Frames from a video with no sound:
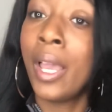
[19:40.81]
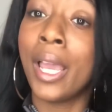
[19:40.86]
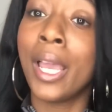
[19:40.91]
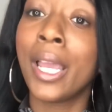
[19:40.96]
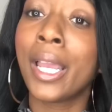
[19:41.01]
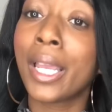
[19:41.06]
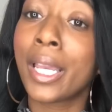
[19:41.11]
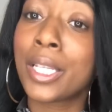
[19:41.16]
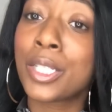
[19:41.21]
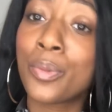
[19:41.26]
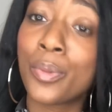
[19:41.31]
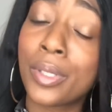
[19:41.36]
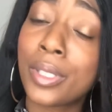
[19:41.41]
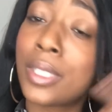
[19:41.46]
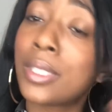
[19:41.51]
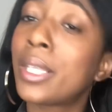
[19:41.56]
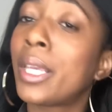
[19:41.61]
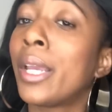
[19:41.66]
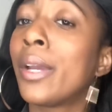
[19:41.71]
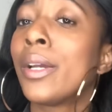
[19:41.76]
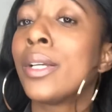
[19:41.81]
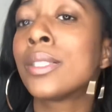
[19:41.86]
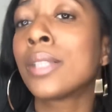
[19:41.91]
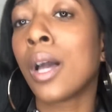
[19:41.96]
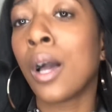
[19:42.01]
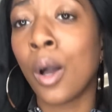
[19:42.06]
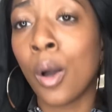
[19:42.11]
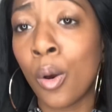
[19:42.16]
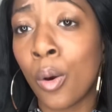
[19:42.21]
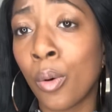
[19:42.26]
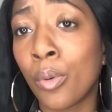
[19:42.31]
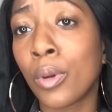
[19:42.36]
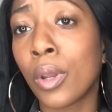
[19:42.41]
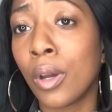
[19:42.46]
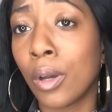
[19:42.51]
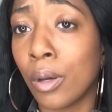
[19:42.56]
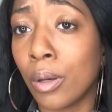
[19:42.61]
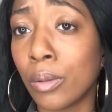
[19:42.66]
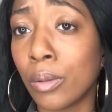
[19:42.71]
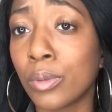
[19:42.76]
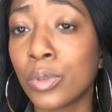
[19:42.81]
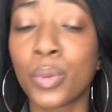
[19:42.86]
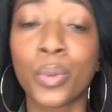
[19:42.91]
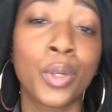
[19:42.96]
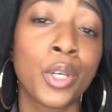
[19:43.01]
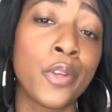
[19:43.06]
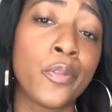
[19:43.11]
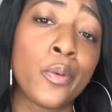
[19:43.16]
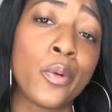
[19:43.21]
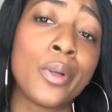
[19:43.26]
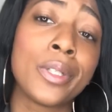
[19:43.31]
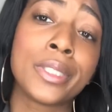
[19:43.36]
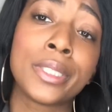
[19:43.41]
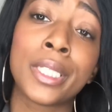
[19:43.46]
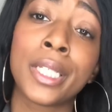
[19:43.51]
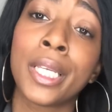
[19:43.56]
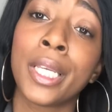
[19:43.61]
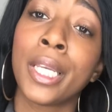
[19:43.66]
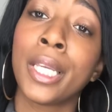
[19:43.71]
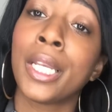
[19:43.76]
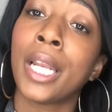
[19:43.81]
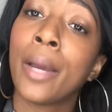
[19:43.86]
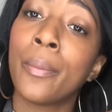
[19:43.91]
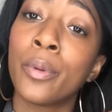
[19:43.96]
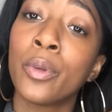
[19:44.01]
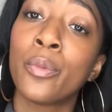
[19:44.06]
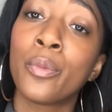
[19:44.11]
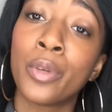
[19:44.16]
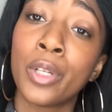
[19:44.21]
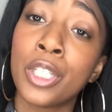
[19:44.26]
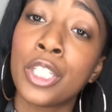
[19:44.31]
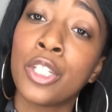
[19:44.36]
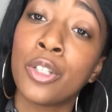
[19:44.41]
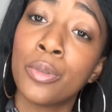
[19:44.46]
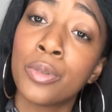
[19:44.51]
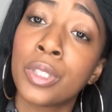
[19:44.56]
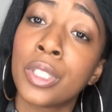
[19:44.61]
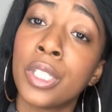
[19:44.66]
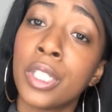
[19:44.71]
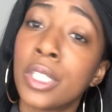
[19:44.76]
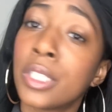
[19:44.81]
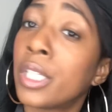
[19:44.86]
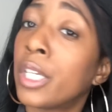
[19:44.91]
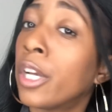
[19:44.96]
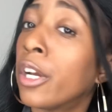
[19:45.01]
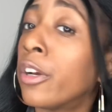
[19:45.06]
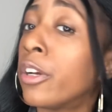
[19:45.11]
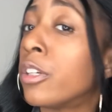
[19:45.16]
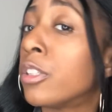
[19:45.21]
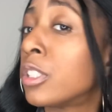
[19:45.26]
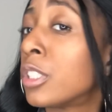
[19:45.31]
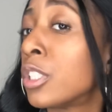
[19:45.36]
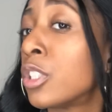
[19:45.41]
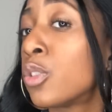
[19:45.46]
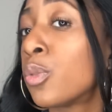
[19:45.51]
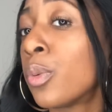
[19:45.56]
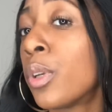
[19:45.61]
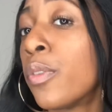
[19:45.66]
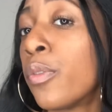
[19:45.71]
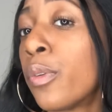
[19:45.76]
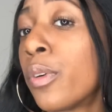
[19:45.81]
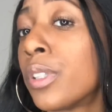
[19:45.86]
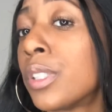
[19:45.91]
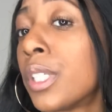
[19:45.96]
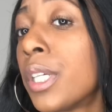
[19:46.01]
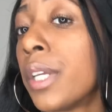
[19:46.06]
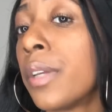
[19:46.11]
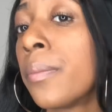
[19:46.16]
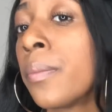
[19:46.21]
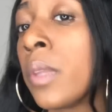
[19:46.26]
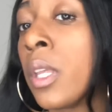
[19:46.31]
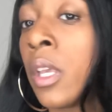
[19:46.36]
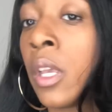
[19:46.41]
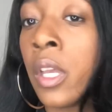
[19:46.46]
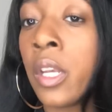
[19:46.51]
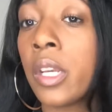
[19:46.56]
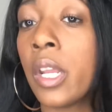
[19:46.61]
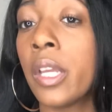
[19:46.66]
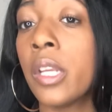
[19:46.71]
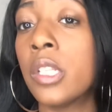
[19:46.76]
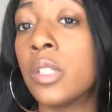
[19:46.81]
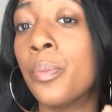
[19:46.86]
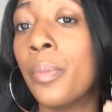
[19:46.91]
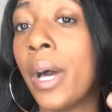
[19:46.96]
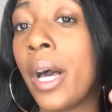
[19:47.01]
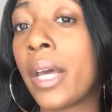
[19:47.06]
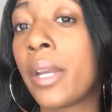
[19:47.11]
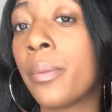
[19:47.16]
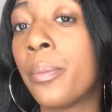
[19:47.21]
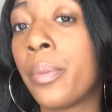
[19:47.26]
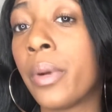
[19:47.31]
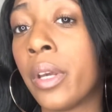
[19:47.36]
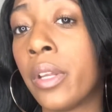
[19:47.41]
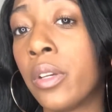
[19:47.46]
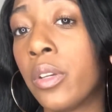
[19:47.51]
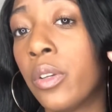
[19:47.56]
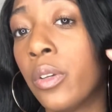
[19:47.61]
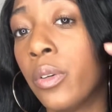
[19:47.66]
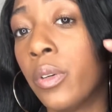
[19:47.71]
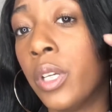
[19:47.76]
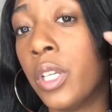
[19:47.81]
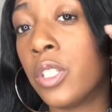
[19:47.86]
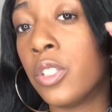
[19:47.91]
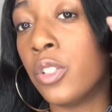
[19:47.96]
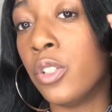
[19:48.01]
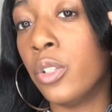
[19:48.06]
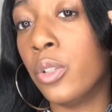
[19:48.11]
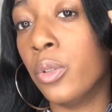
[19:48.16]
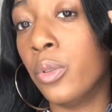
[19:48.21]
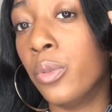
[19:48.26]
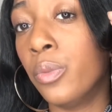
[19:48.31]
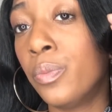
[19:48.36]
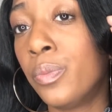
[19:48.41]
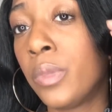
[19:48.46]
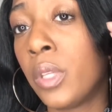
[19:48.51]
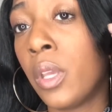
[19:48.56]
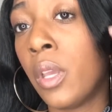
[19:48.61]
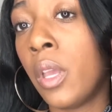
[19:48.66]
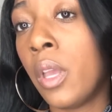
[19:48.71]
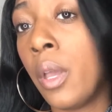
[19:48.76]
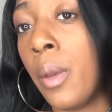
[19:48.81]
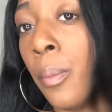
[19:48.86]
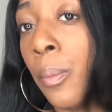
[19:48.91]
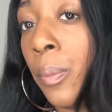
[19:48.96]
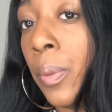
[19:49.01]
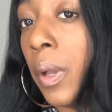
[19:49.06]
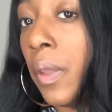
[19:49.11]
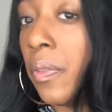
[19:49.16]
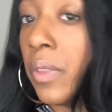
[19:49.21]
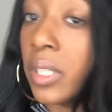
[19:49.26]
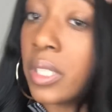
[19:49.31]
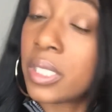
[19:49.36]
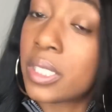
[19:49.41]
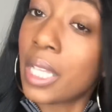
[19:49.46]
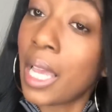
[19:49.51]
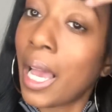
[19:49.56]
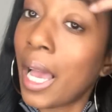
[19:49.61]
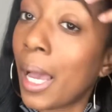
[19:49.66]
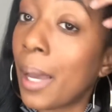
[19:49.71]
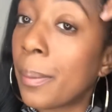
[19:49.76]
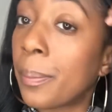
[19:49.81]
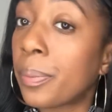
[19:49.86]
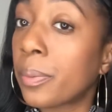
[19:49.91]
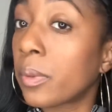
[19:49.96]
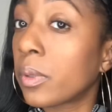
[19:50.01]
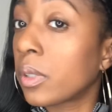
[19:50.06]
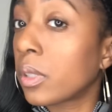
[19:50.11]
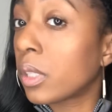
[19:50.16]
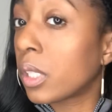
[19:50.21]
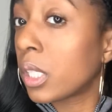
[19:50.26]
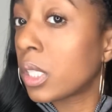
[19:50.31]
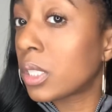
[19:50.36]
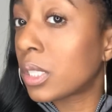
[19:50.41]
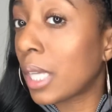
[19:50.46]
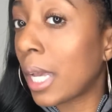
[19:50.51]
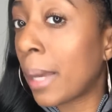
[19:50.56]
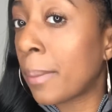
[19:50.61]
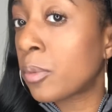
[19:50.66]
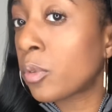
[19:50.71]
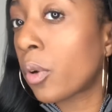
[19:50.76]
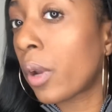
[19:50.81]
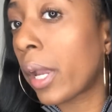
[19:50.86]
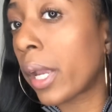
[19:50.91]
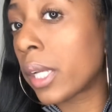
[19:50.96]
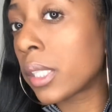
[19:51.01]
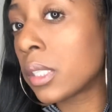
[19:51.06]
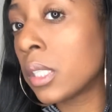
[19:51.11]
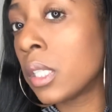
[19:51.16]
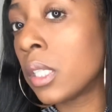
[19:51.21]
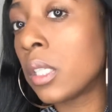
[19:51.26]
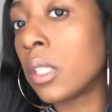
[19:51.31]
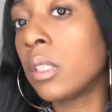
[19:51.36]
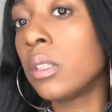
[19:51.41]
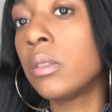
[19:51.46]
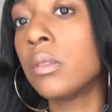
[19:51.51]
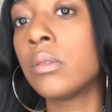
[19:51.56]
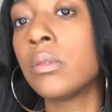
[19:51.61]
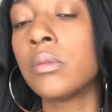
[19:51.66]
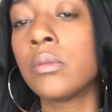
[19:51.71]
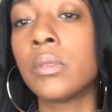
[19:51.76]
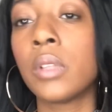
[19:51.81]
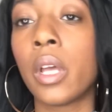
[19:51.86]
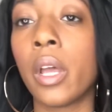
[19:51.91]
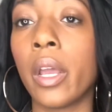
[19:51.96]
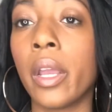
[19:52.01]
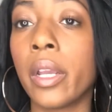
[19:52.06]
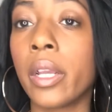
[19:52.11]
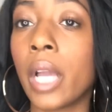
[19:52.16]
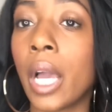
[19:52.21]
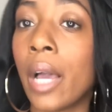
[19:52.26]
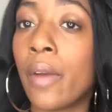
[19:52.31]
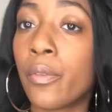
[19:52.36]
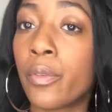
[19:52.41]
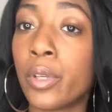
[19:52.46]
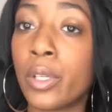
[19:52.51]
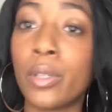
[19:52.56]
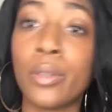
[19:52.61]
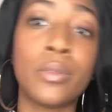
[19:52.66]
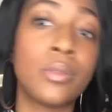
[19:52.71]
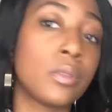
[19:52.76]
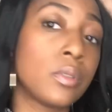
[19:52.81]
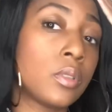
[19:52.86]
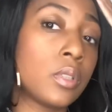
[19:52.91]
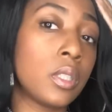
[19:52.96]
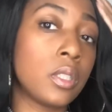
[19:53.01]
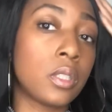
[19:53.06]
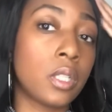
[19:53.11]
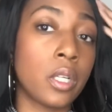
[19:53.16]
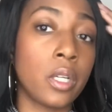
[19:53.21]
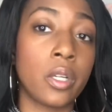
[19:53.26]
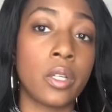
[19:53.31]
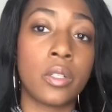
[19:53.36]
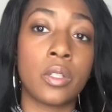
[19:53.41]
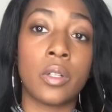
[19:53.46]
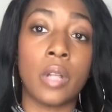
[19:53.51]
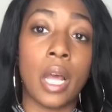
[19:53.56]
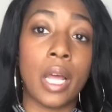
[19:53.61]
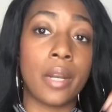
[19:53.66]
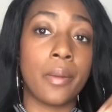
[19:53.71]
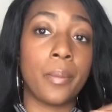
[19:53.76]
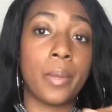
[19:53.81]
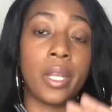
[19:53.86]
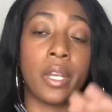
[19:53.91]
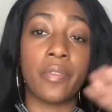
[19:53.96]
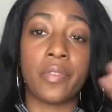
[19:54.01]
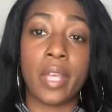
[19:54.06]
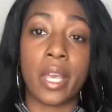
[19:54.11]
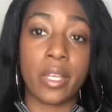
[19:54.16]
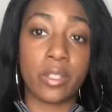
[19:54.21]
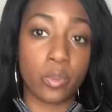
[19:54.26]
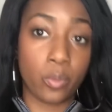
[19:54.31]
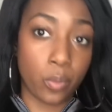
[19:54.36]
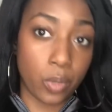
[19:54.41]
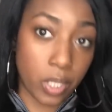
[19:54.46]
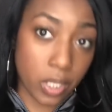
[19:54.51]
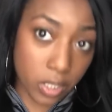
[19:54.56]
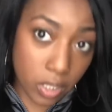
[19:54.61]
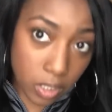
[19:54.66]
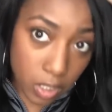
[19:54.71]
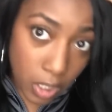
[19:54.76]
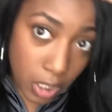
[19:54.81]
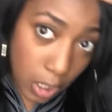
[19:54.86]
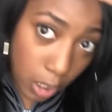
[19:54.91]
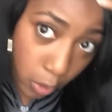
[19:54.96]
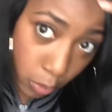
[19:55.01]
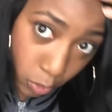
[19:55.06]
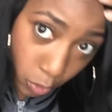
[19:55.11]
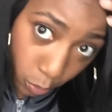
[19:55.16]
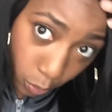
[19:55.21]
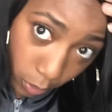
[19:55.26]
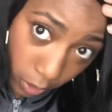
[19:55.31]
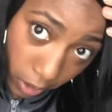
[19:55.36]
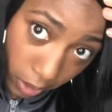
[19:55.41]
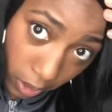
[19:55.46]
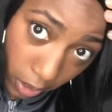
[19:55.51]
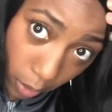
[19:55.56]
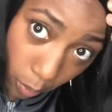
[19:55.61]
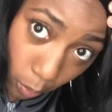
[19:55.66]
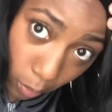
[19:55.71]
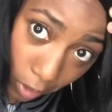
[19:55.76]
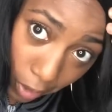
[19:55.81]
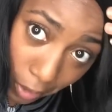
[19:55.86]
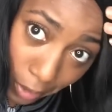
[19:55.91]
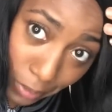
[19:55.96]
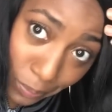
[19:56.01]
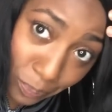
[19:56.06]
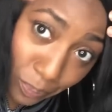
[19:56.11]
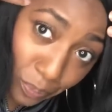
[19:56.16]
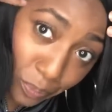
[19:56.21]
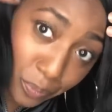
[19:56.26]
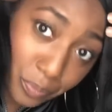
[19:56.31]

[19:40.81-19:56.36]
And guess what? This hair is old, 2014. I've been reusing this hair since 2014. Now, this bottom bundle is new, but these top tracks, honey, Like, I reused this hair. I done made 1,000 wigs. This is a closure wig that I'm wearing.